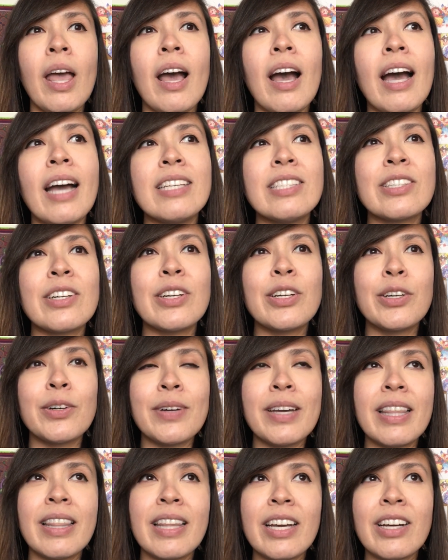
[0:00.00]
I started
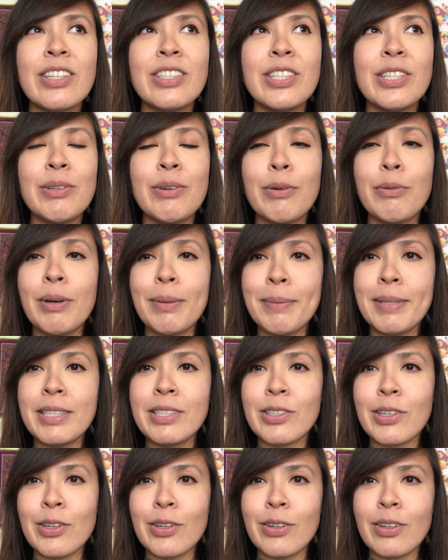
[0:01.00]
going there to a
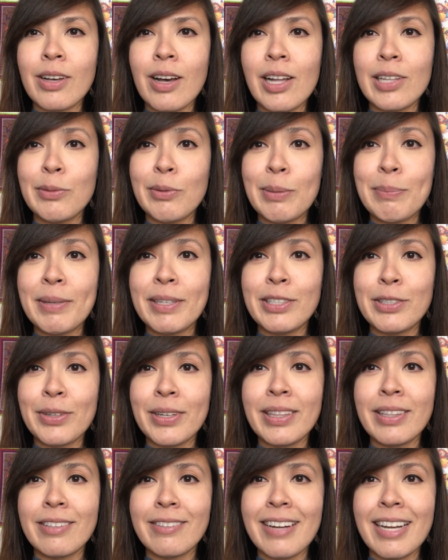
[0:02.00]
women's circle called Women
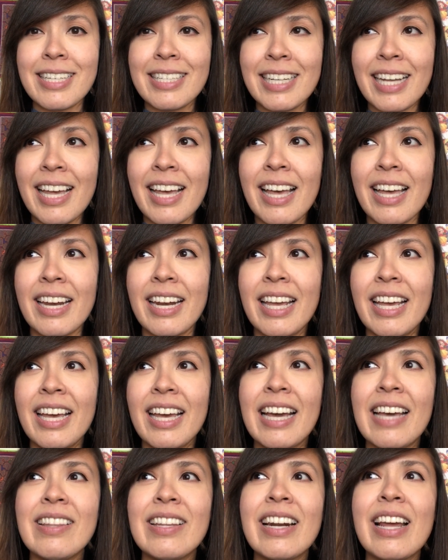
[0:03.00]
Join the Red Tent.
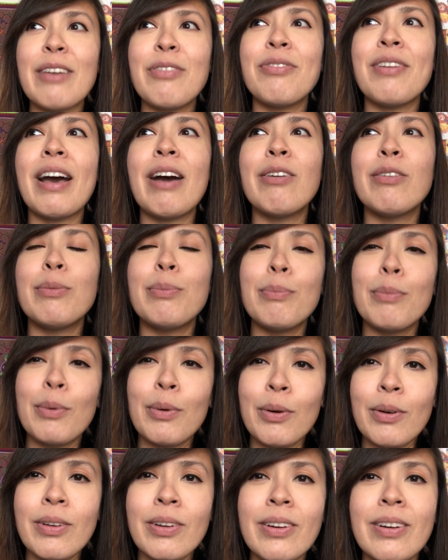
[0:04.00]
And then I
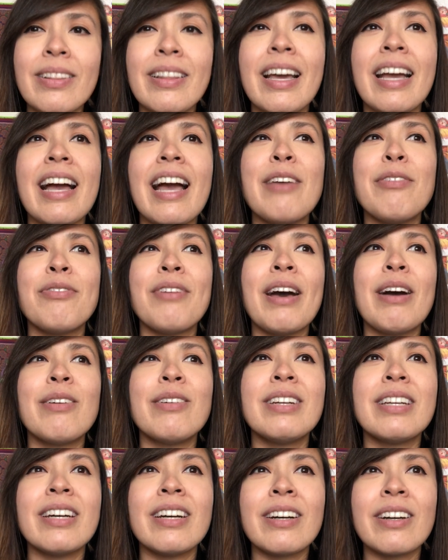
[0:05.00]

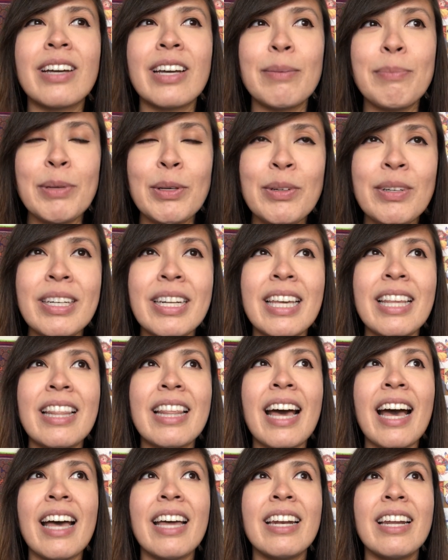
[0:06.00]
found a community
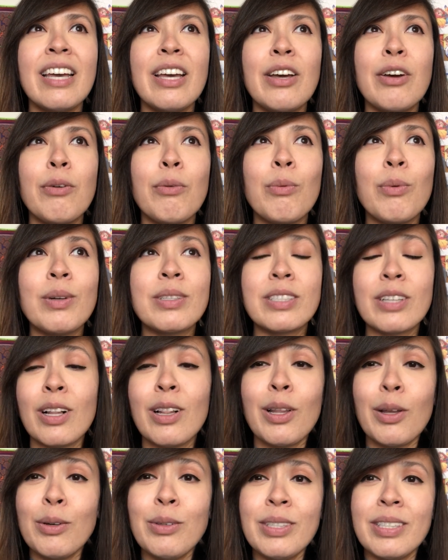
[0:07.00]
that was
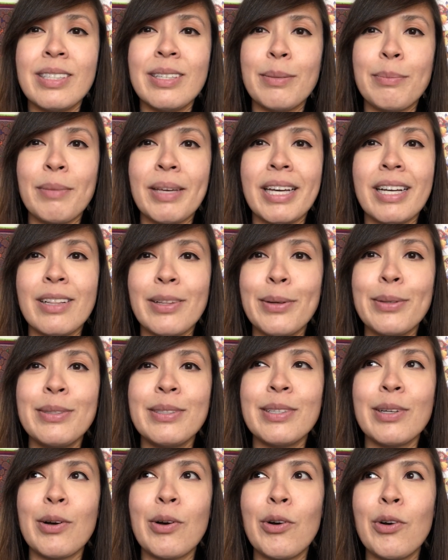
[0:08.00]
close to me,
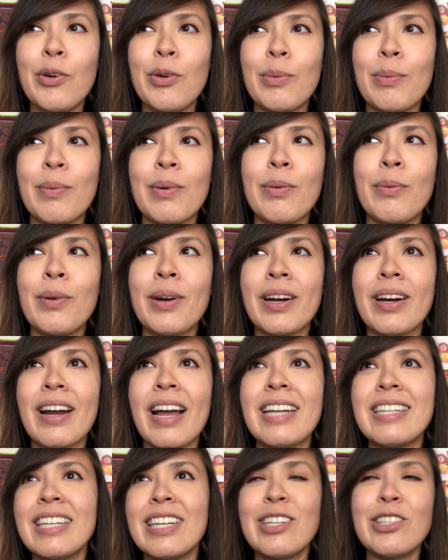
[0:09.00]
close to home, where
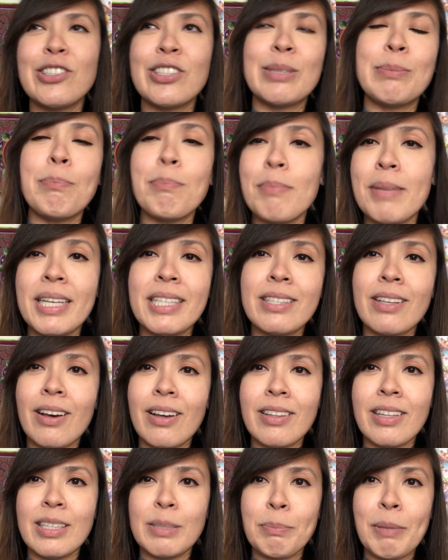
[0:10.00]
I didn't just miss
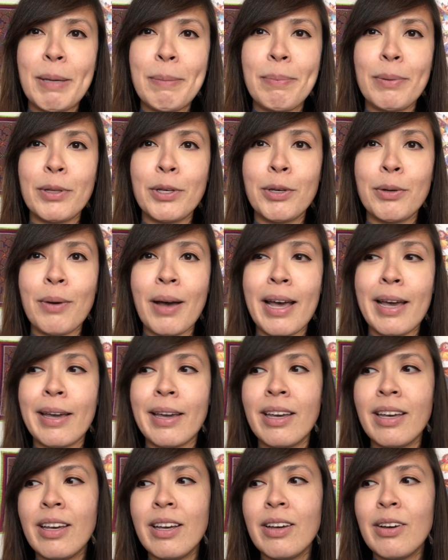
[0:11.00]
all these people who
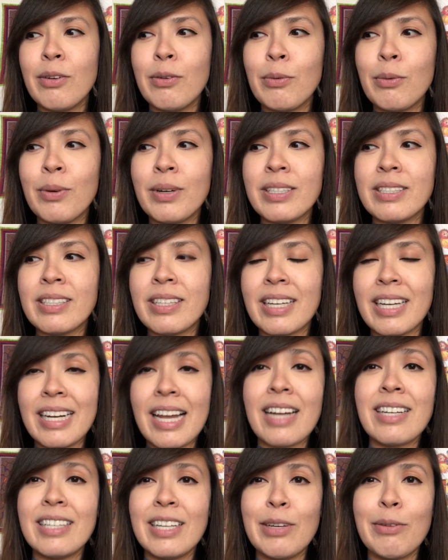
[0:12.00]
I was
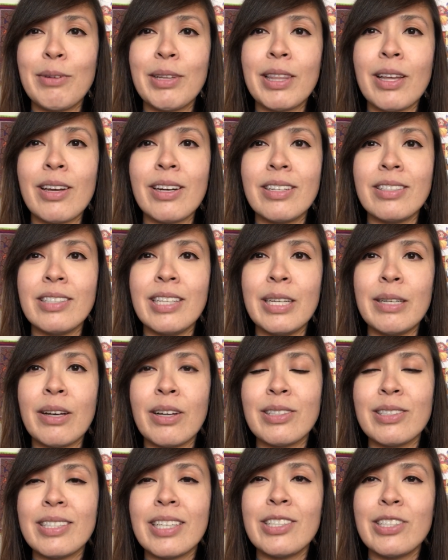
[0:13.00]
connecting with
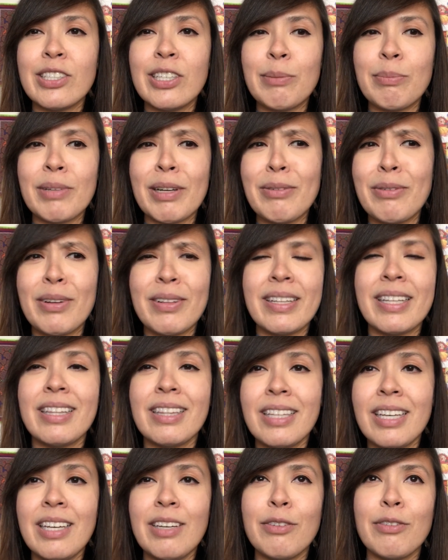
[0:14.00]
on such a deep level and
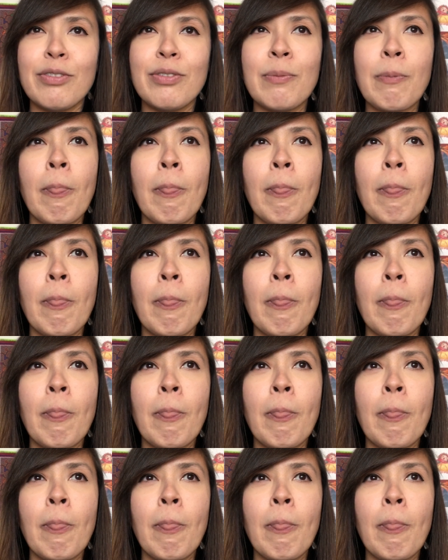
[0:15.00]
then leave.